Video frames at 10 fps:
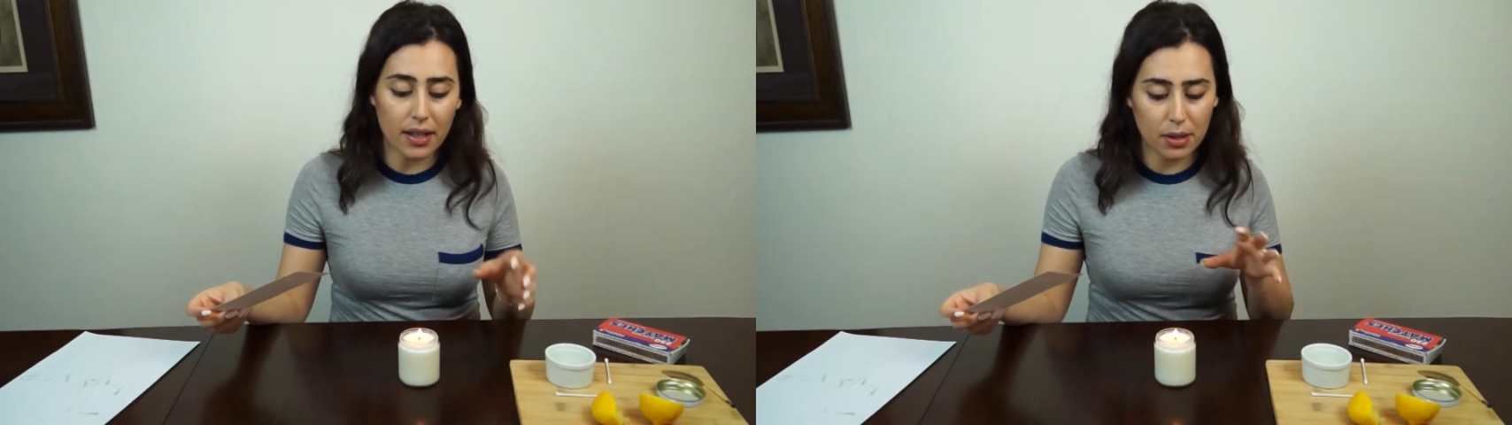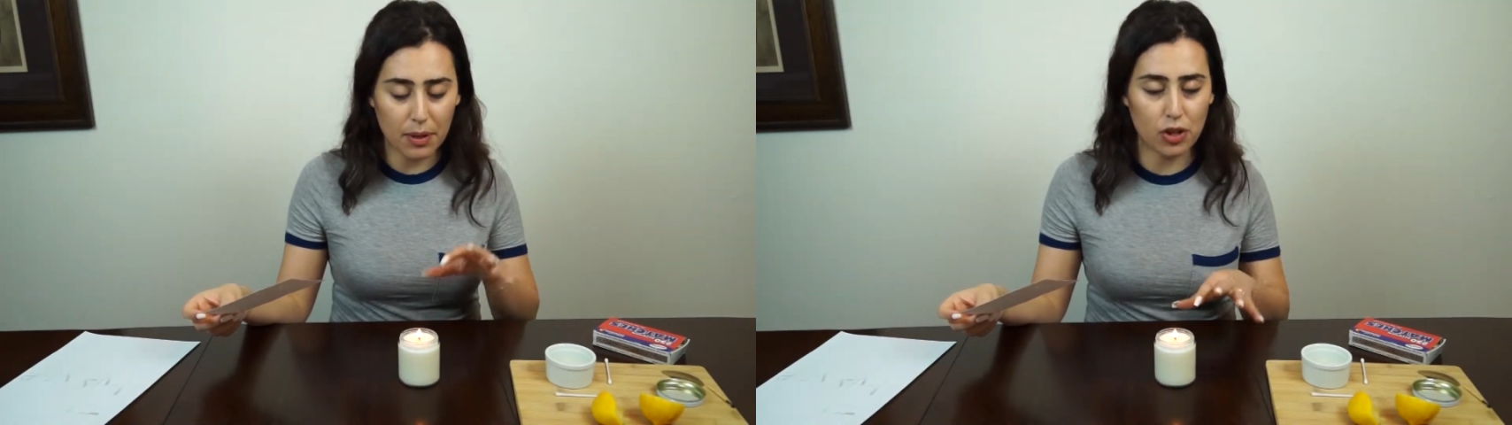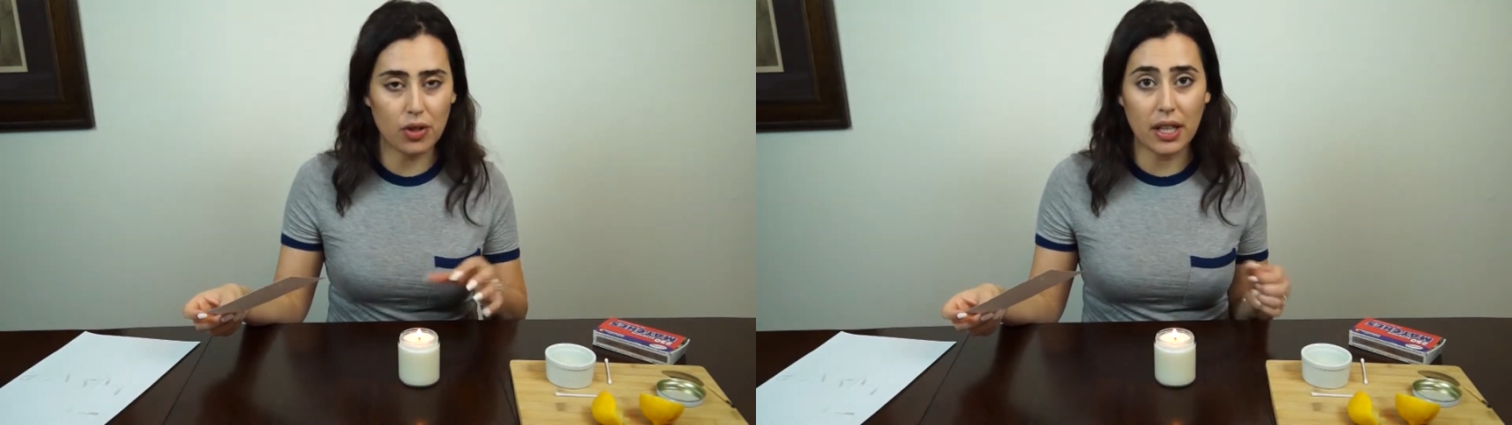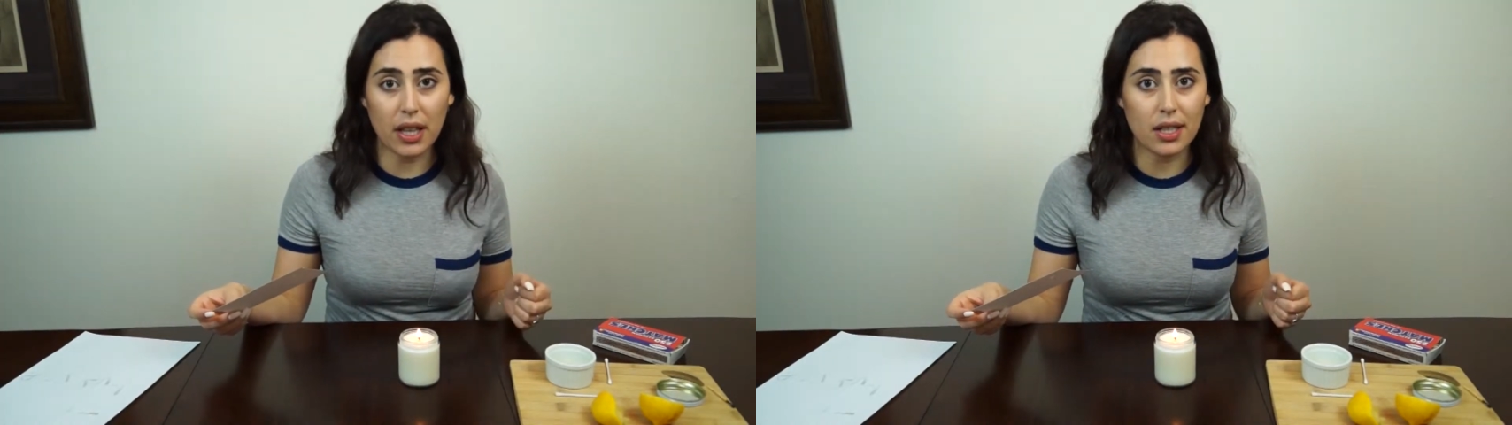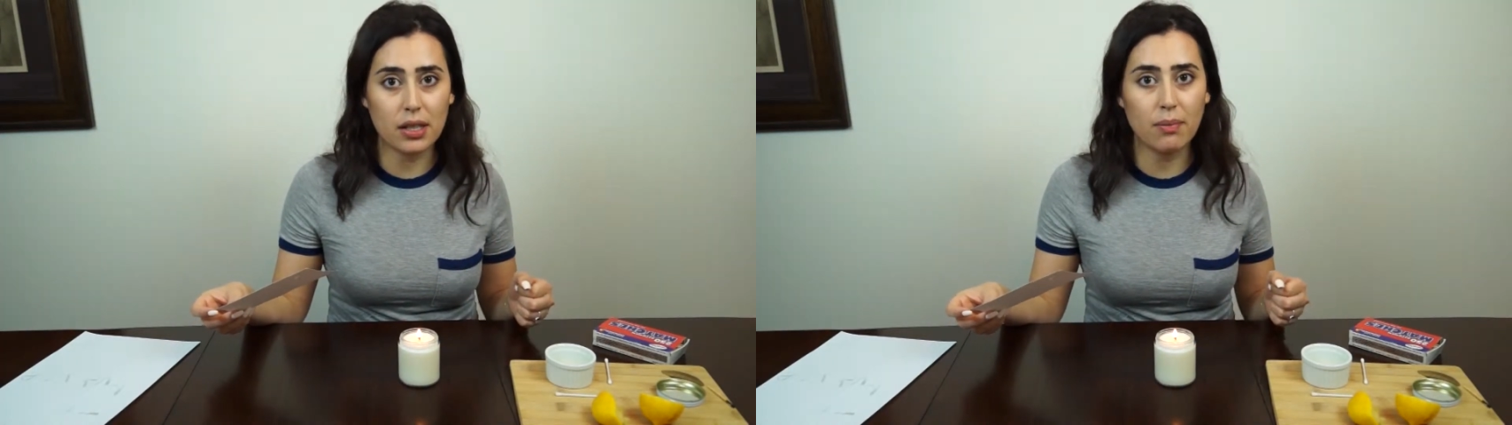especially
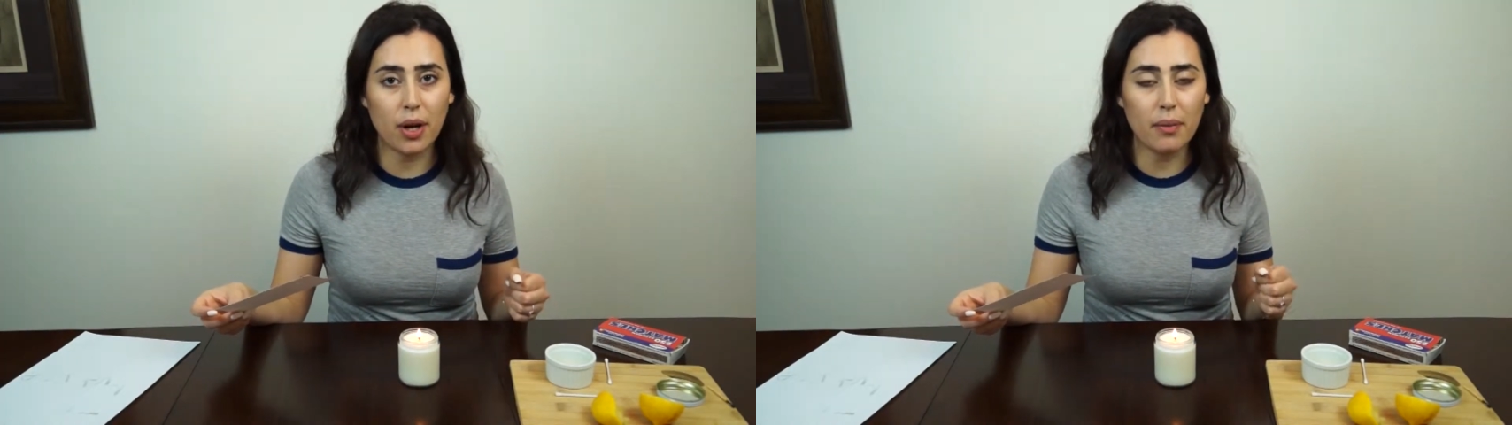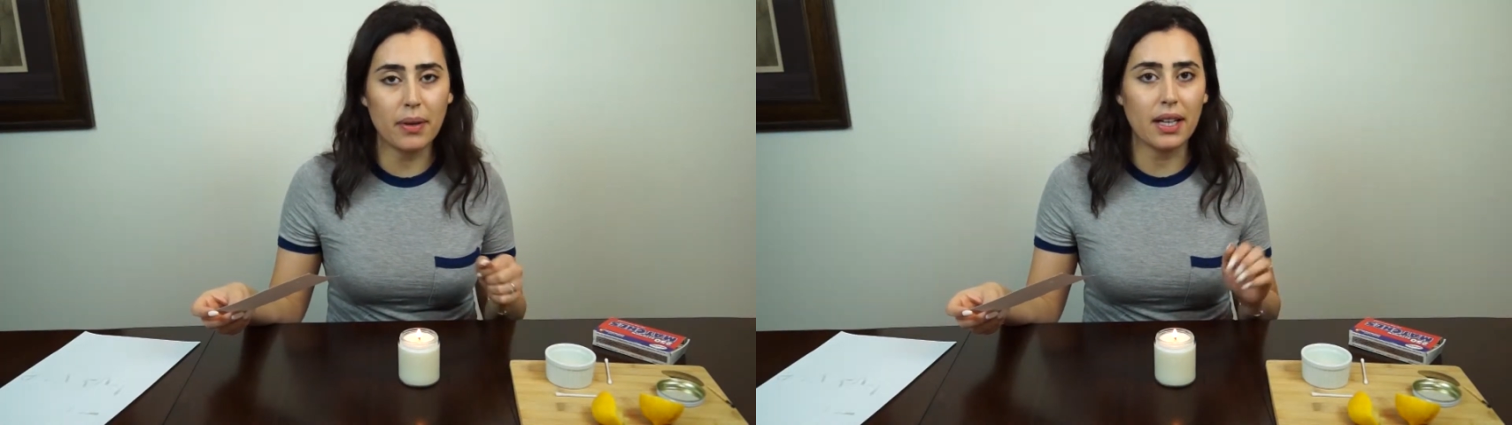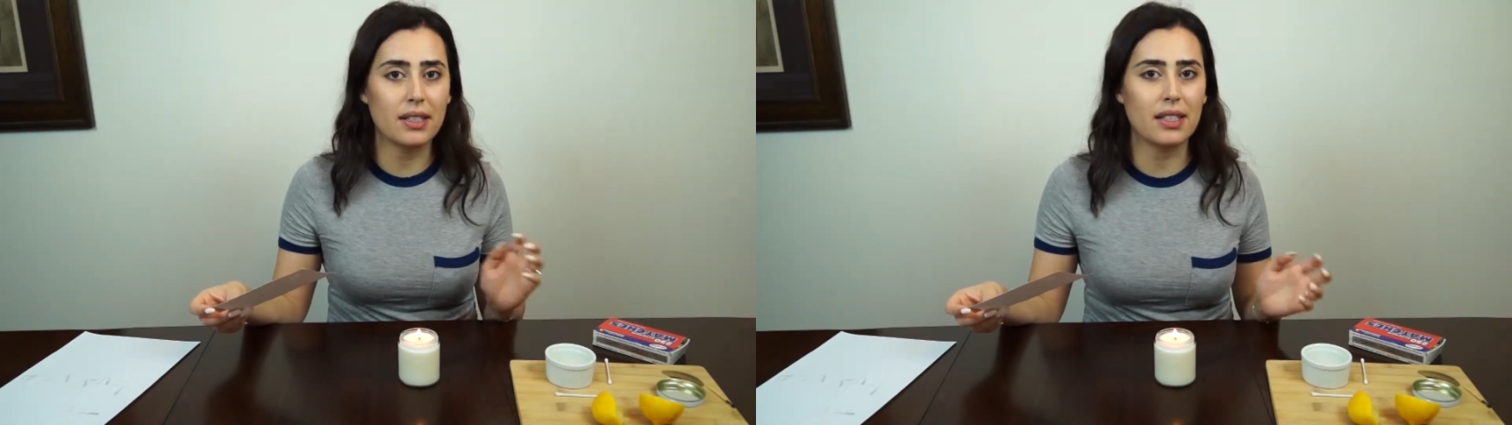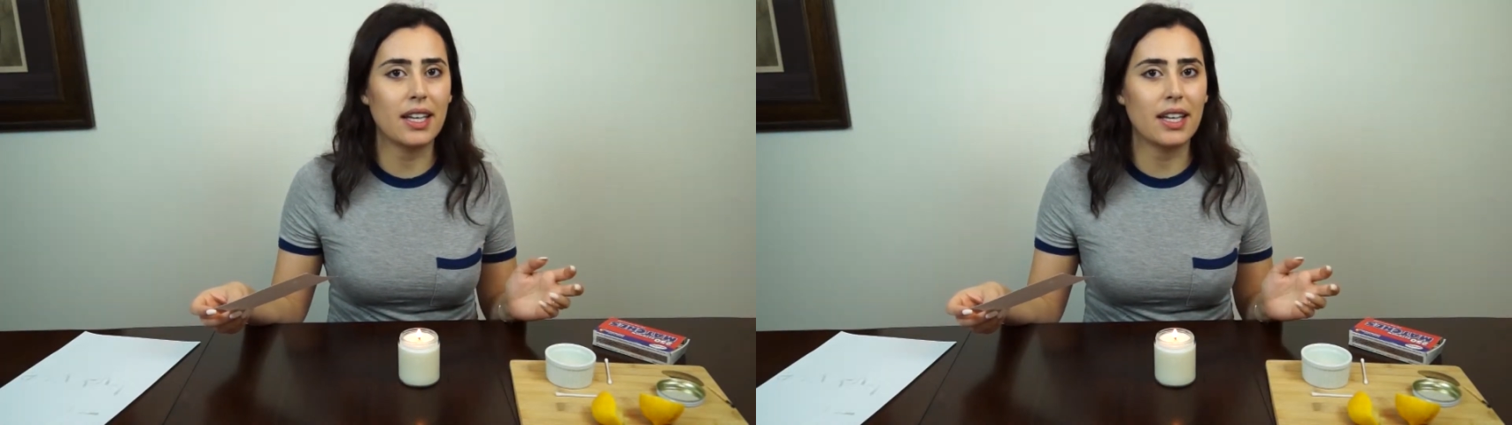this part because it